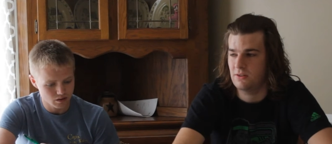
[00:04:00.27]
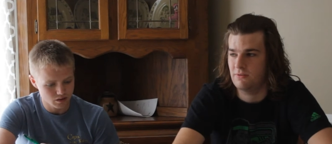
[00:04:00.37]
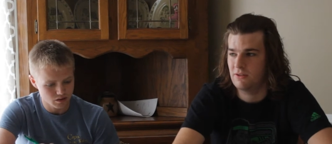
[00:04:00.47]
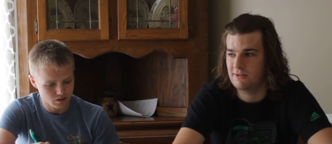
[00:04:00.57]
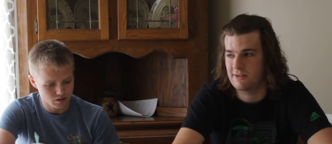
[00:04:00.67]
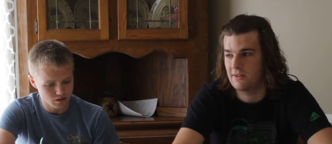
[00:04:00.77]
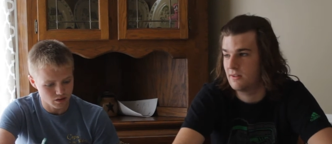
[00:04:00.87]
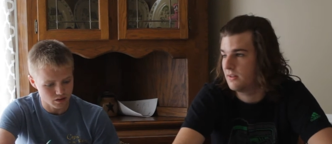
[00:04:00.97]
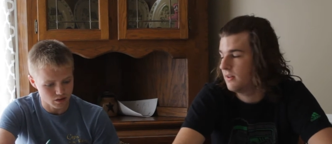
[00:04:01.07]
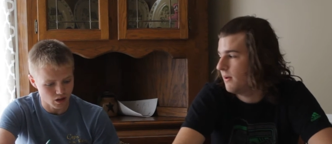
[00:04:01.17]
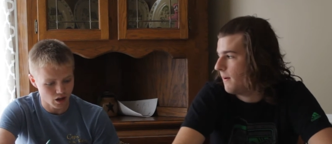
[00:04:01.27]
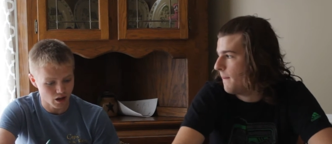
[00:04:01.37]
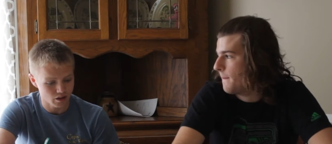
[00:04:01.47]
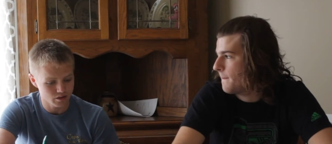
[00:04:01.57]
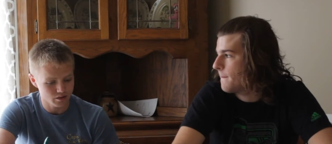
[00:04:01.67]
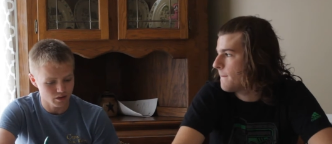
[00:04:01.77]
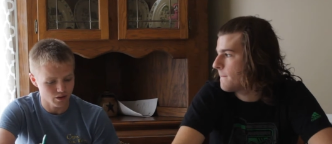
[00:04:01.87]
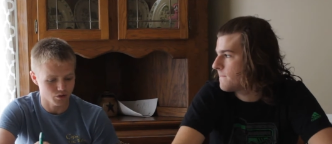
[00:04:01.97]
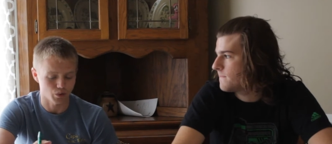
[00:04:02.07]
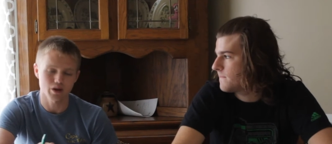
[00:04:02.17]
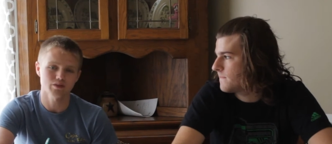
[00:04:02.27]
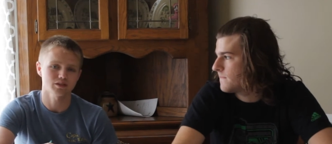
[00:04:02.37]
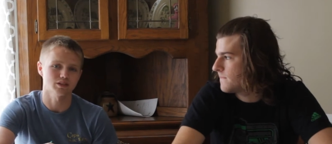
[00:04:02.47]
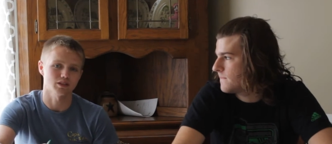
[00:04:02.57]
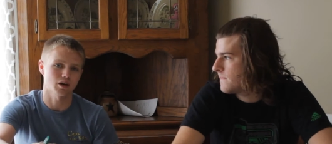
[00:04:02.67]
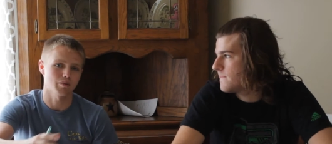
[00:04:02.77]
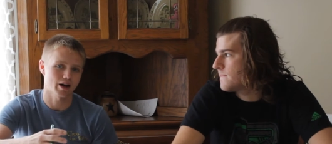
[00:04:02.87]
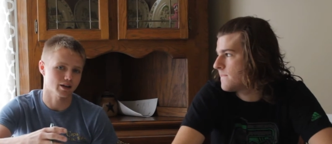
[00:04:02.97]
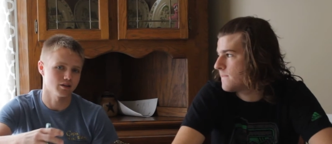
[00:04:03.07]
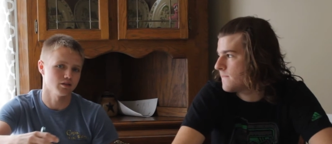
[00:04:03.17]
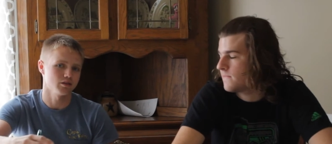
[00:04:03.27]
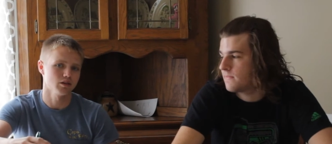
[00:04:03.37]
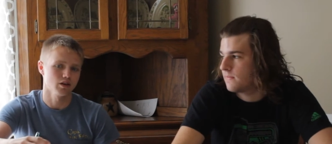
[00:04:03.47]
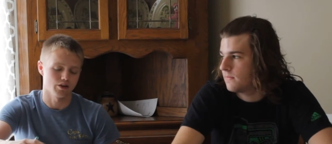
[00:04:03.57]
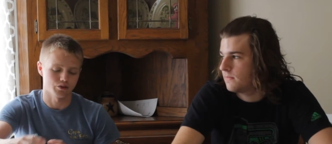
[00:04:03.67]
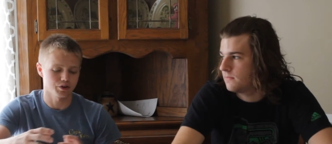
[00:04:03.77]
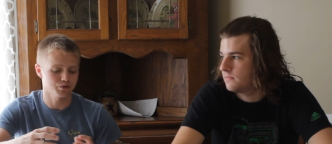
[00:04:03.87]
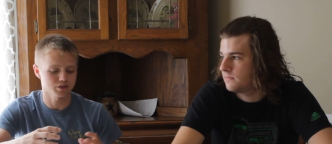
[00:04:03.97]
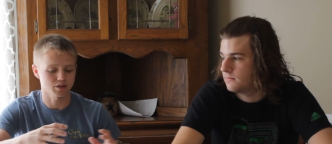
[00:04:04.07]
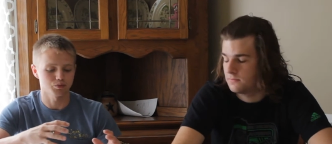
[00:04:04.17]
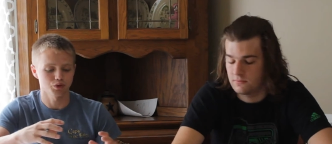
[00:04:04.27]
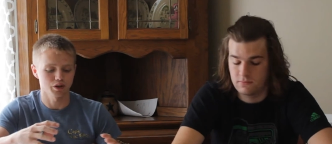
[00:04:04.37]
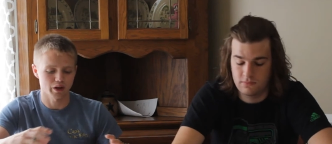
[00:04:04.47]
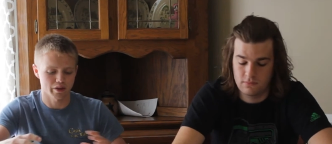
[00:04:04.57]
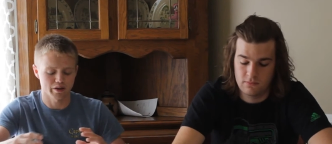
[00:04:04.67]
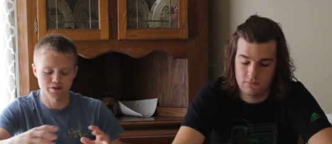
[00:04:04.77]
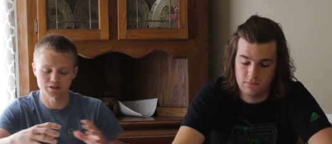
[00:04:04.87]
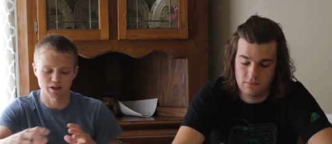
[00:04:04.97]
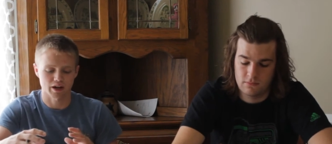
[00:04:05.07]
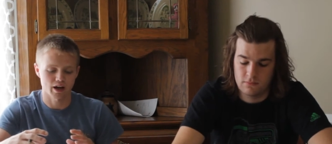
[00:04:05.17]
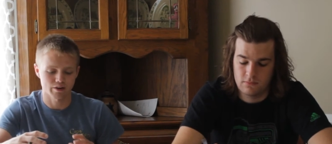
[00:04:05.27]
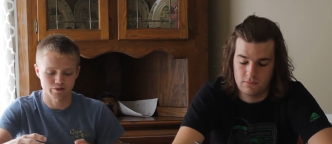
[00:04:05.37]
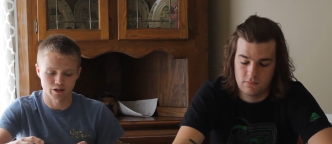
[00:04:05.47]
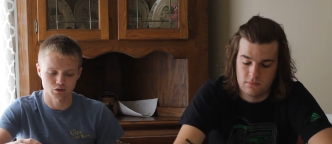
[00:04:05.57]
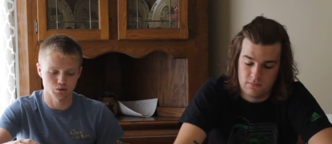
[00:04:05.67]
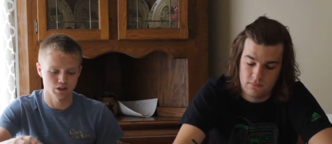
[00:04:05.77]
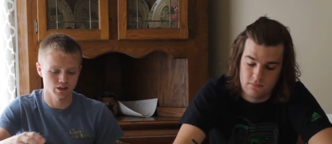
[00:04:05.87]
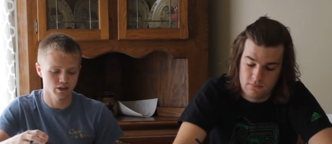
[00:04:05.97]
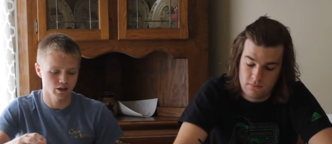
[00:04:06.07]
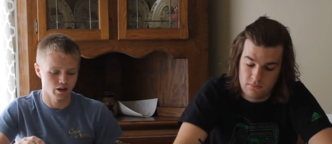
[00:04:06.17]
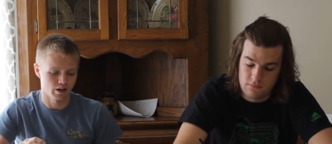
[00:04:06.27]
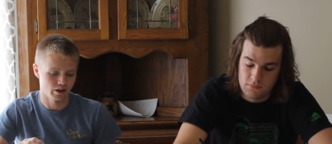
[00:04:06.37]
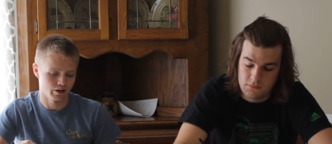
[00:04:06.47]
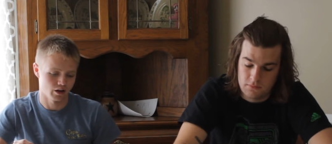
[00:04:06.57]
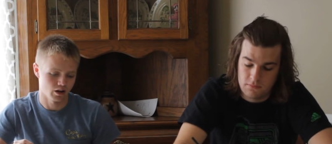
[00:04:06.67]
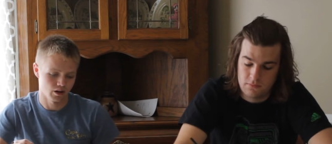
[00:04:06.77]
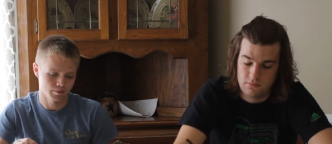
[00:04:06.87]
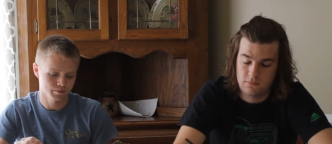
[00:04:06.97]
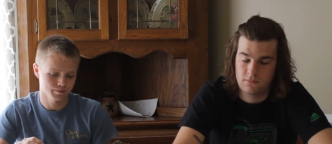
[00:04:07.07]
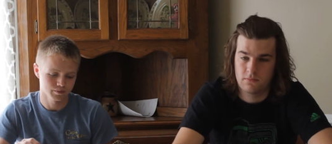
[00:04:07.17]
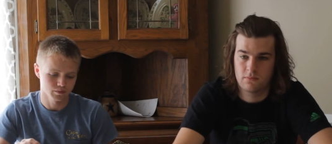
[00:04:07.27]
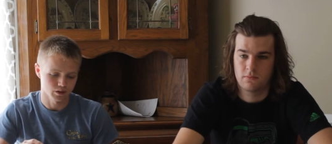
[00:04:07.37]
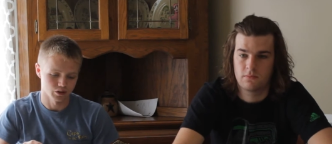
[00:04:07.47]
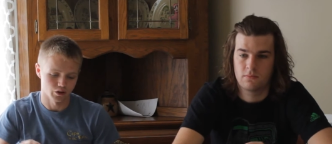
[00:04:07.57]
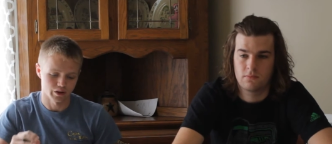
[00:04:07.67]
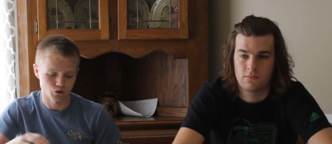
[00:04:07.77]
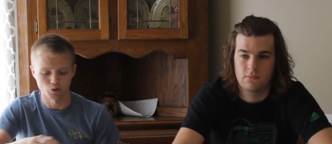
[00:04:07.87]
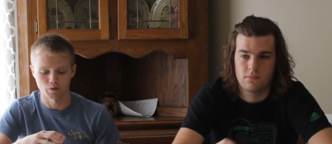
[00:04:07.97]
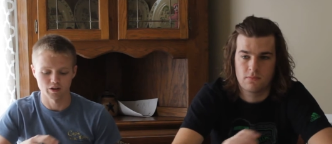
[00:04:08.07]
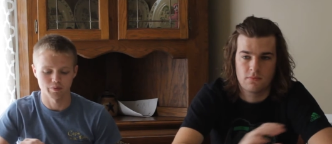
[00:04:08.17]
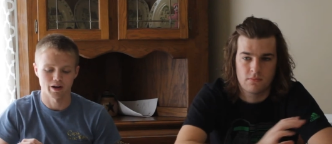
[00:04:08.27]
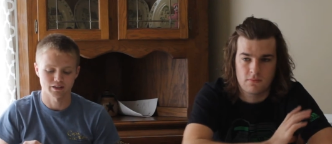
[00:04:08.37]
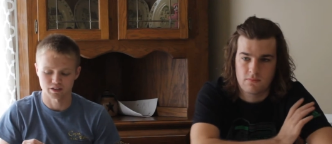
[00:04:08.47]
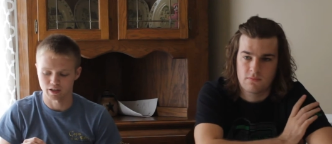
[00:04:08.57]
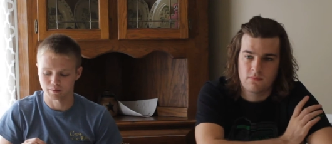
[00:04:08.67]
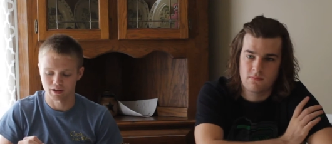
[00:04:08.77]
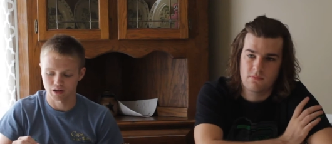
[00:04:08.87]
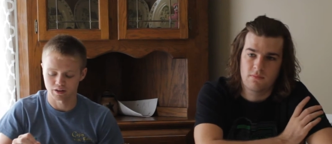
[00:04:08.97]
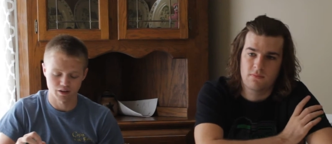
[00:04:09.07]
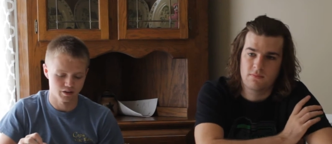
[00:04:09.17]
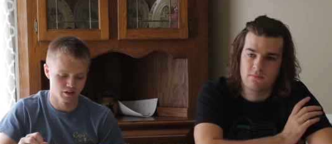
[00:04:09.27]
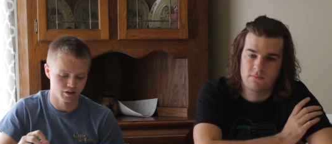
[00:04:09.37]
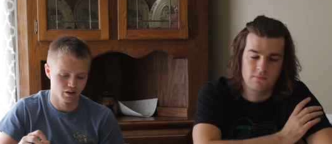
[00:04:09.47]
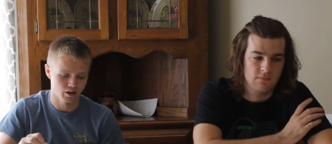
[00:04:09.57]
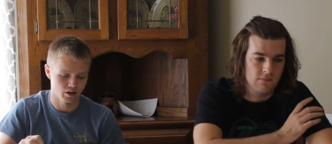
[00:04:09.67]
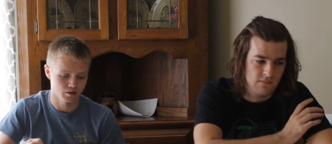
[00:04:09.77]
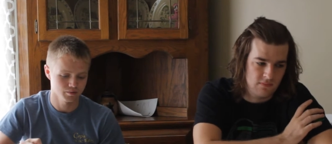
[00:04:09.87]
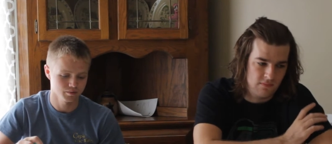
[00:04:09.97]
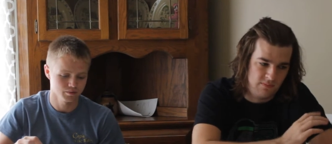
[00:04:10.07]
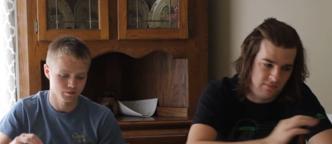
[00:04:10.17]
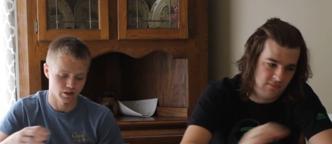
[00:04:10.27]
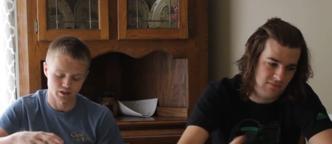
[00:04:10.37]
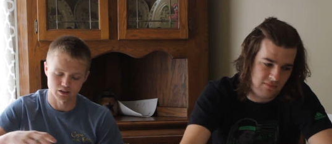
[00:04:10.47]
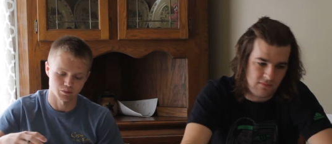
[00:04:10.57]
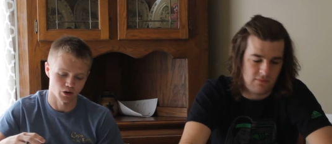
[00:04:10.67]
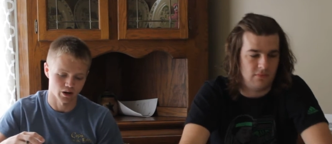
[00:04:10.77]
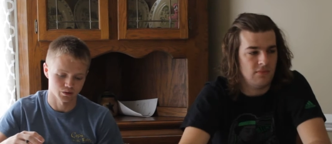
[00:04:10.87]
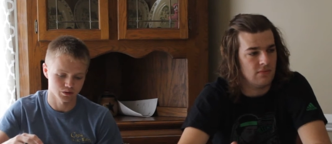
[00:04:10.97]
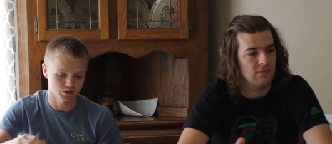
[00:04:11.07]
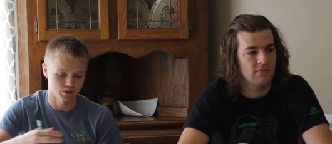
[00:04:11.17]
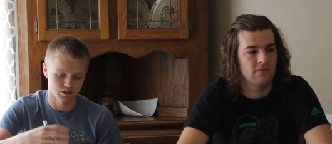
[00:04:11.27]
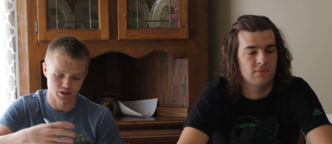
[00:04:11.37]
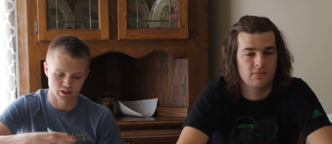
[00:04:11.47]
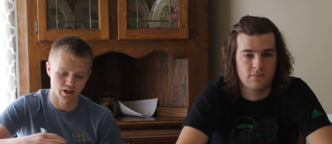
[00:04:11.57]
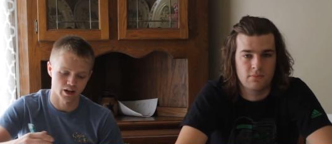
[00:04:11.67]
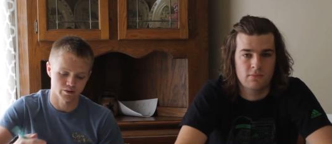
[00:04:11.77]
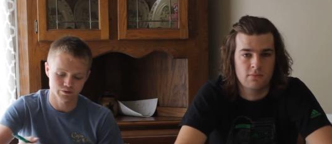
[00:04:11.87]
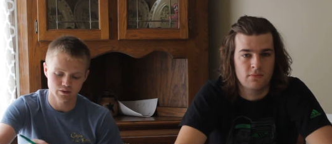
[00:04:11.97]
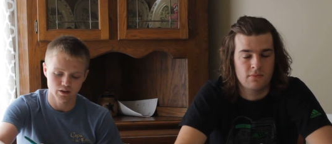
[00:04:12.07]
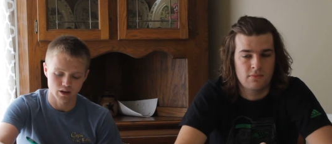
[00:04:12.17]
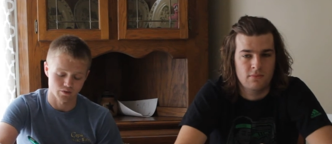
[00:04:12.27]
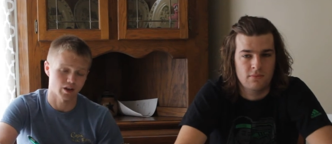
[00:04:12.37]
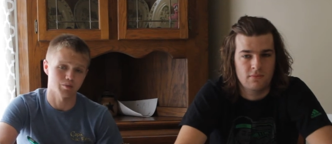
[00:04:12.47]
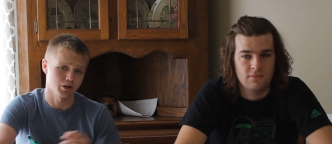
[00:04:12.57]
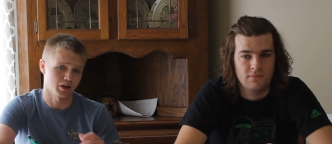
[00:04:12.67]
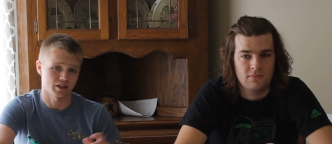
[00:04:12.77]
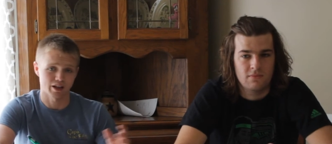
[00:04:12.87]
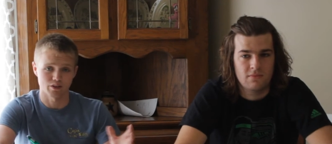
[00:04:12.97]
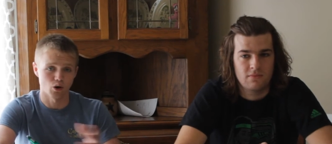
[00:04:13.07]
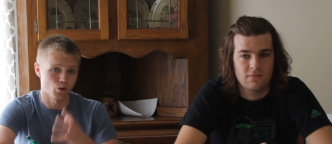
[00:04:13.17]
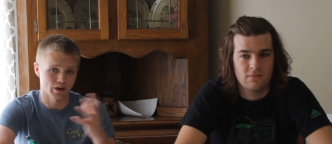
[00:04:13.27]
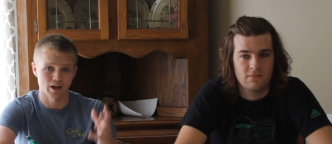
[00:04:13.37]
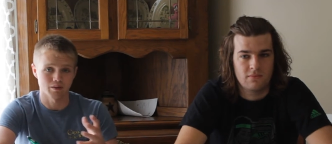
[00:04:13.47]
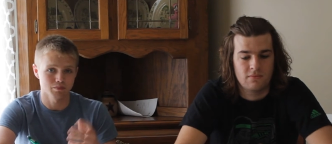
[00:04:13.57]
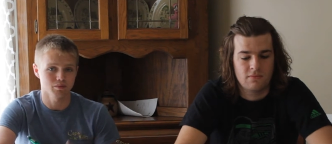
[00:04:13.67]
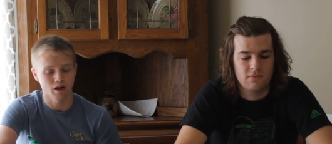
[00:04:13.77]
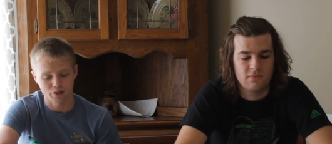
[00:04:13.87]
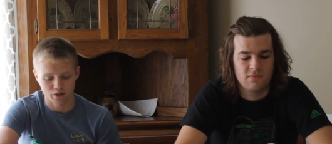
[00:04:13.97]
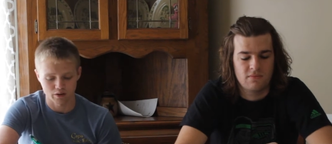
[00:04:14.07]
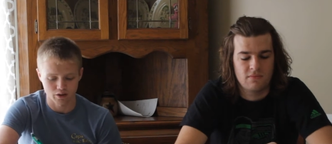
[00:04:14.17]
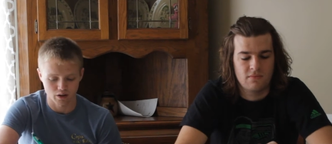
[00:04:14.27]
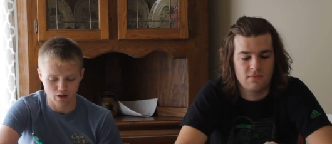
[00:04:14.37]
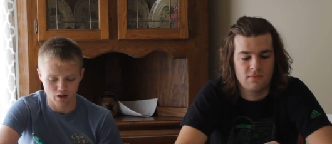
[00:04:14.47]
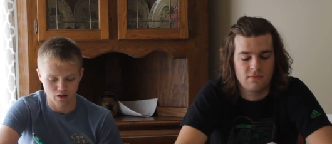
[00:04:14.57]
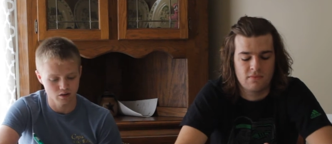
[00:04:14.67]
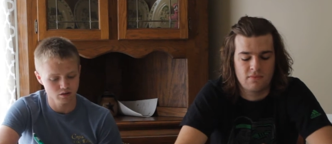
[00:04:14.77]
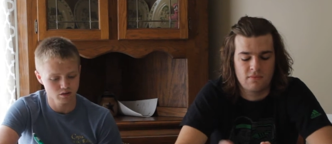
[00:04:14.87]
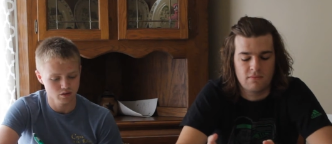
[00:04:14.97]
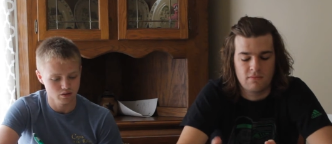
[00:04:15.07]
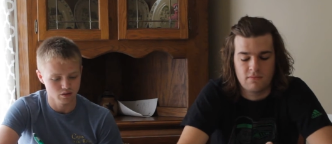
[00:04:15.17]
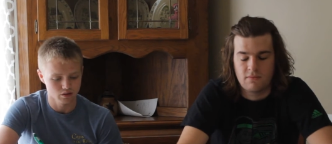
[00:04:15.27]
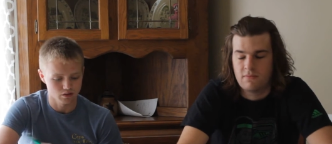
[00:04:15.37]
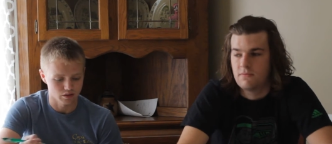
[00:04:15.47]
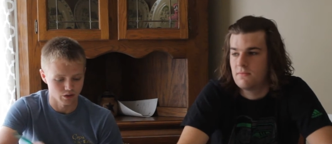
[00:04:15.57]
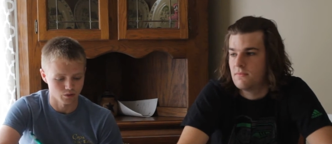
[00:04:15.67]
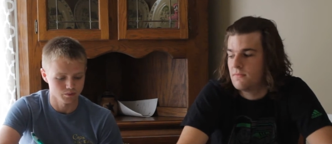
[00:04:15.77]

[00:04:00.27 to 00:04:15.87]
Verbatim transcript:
Speaker 1: defense. Uh, if the Ravens can come back and, if their defense can play like they did in the second half last week, and, uh, you know, they incorporate the passing game kind of like they did, uh, against the Browns in the second half. If they can play like that the whole game, I think they'll uh, they'll